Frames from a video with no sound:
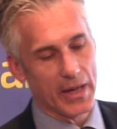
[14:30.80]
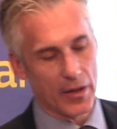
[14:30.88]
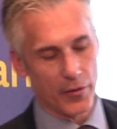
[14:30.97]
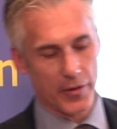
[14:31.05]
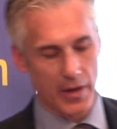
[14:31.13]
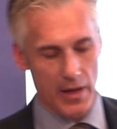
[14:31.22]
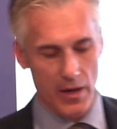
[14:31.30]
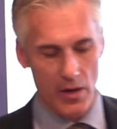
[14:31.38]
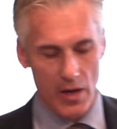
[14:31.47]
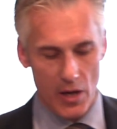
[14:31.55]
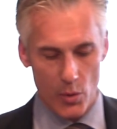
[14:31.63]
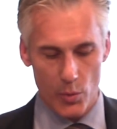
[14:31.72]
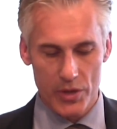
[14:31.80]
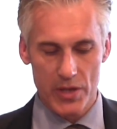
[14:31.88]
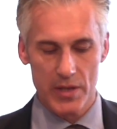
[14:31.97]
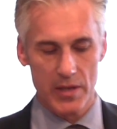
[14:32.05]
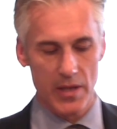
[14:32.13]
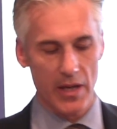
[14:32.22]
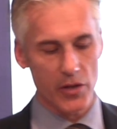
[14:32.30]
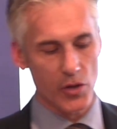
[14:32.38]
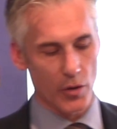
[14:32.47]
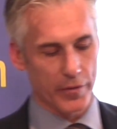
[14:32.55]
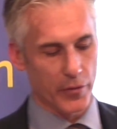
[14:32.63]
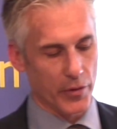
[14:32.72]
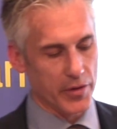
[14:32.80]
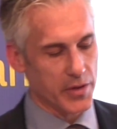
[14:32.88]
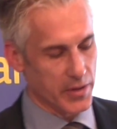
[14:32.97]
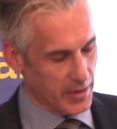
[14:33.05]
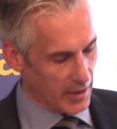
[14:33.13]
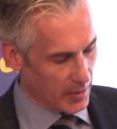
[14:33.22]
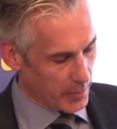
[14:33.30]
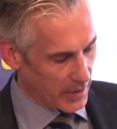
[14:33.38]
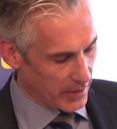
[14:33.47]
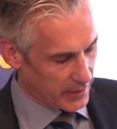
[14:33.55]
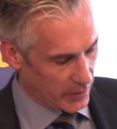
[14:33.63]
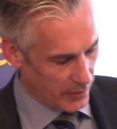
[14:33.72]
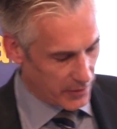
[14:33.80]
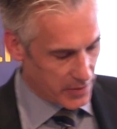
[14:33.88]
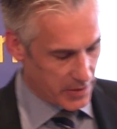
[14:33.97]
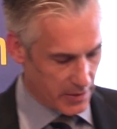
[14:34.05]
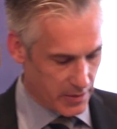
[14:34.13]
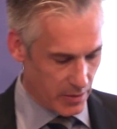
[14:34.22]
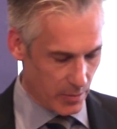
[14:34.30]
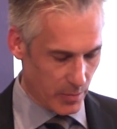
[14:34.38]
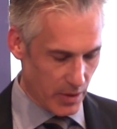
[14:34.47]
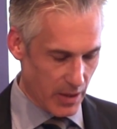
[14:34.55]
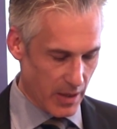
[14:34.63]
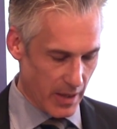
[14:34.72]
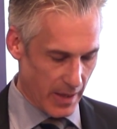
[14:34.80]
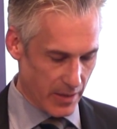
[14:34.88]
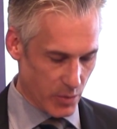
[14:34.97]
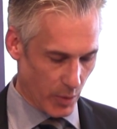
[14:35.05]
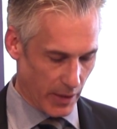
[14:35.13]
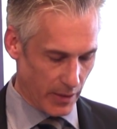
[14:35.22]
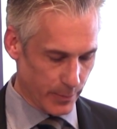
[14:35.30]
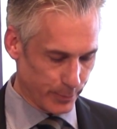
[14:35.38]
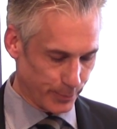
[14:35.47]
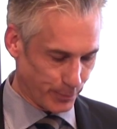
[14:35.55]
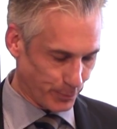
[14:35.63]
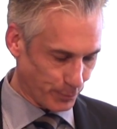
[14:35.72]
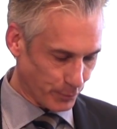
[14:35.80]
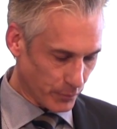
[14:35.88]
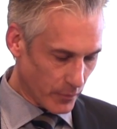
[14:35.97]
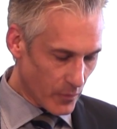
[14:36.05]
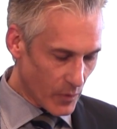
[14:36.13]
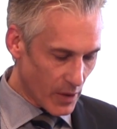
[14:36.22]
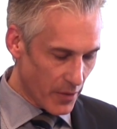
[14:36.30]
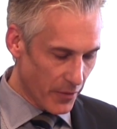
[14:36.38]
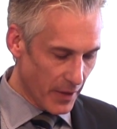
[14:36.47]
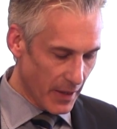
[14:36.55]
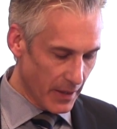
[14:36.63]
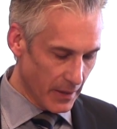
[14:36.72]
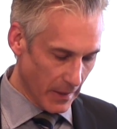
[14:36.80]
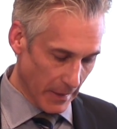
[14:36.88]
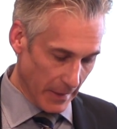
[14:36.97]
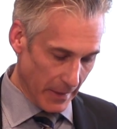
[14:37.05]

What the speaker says: health care, which is essential for the sustainability of the system as well. Then